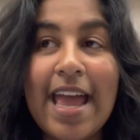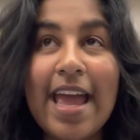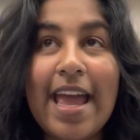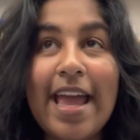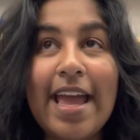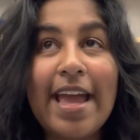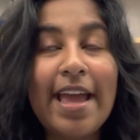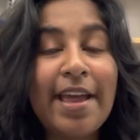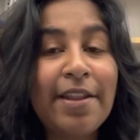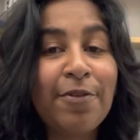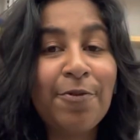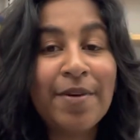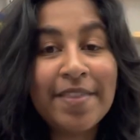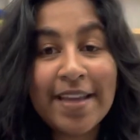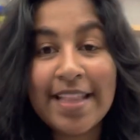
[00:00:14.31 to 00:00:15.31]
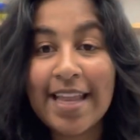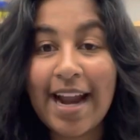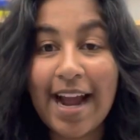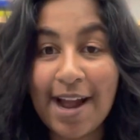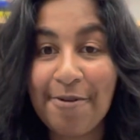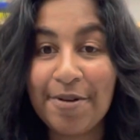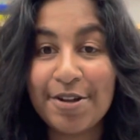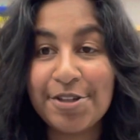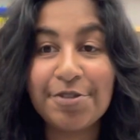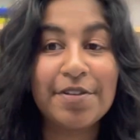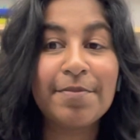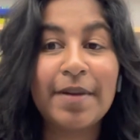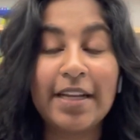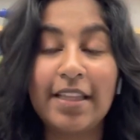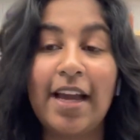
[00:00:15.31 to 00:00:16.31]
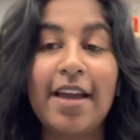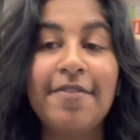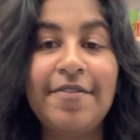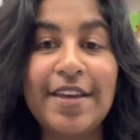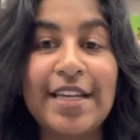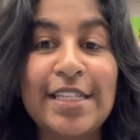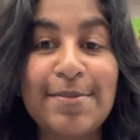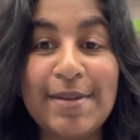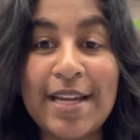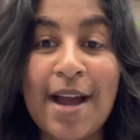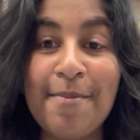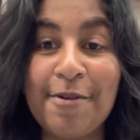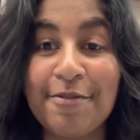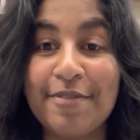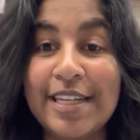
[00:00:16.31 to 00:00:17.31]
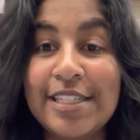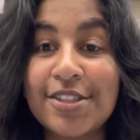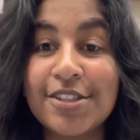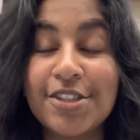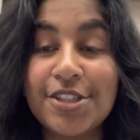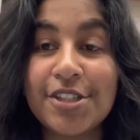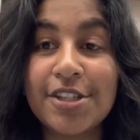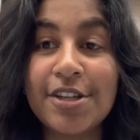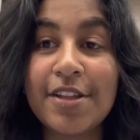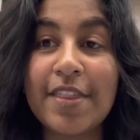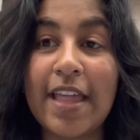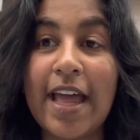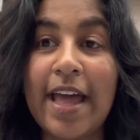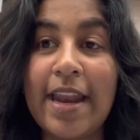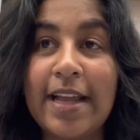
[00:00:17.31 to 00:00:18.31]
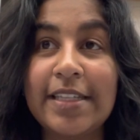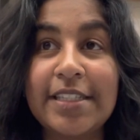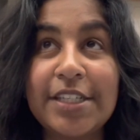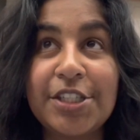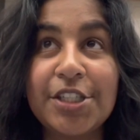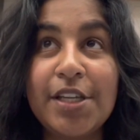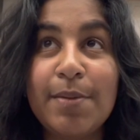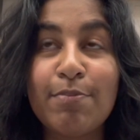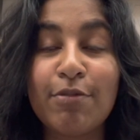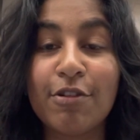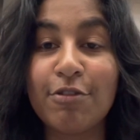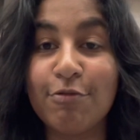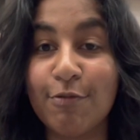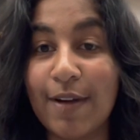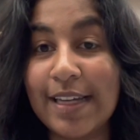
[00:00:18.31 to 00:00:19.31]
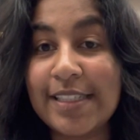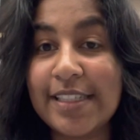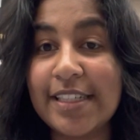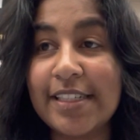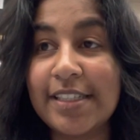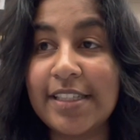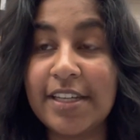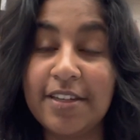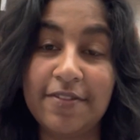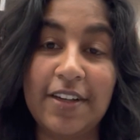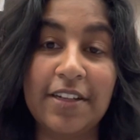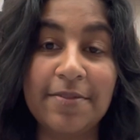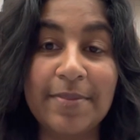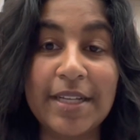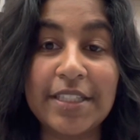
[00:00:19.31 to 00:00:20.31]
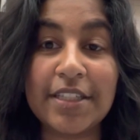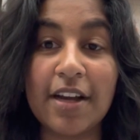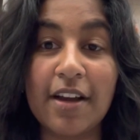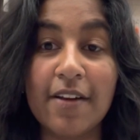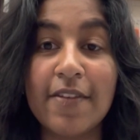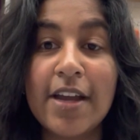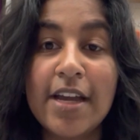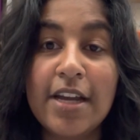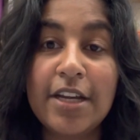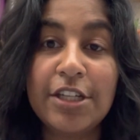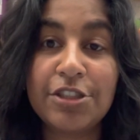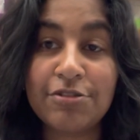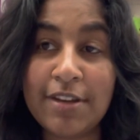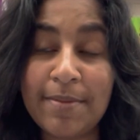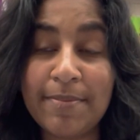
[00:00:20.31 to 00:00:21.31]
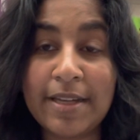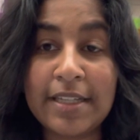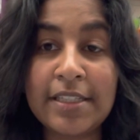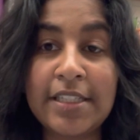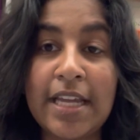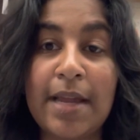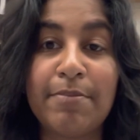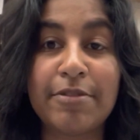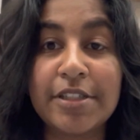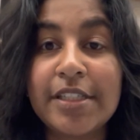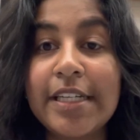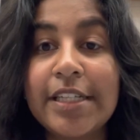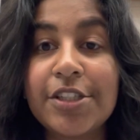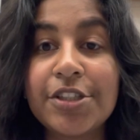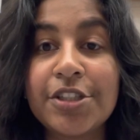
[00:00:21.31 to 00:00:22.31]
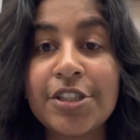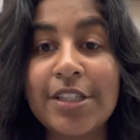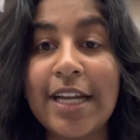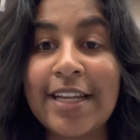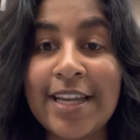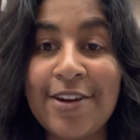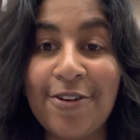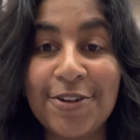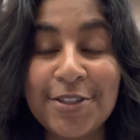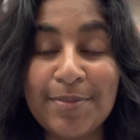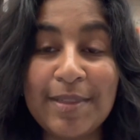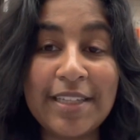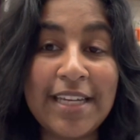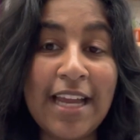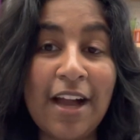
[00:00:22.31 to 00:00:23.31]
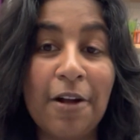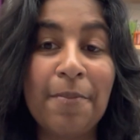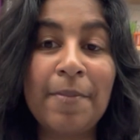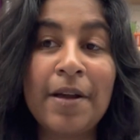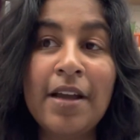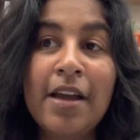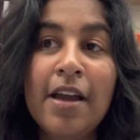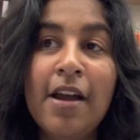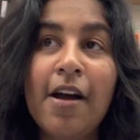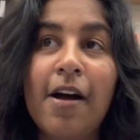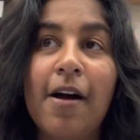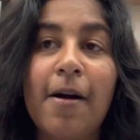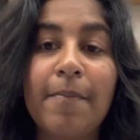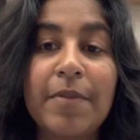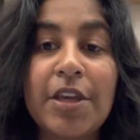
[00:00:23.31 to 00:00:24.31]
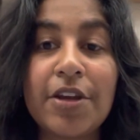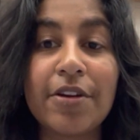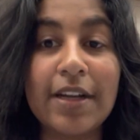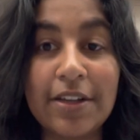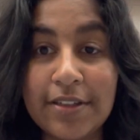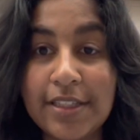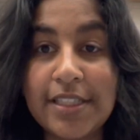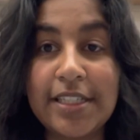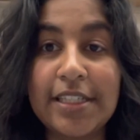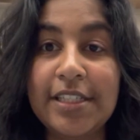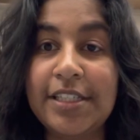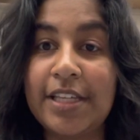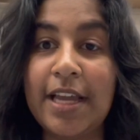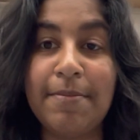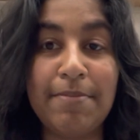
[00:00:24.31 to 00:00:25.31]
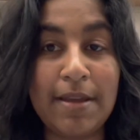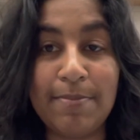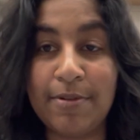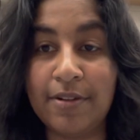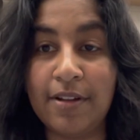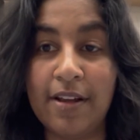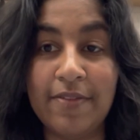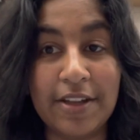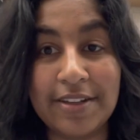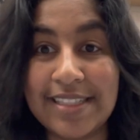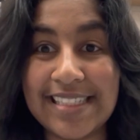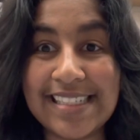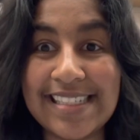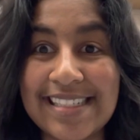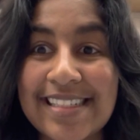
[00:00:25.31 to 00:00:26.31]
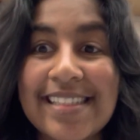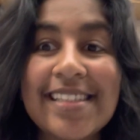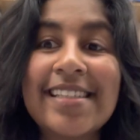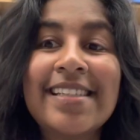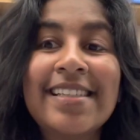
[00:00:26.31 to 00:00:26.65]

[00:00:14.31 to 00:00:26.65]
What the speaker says: And one thing that I want to do with my life is become a researcher that essentially progresses the development of treatments and procedures that can ultimately help cure illnesses and people of their diseases.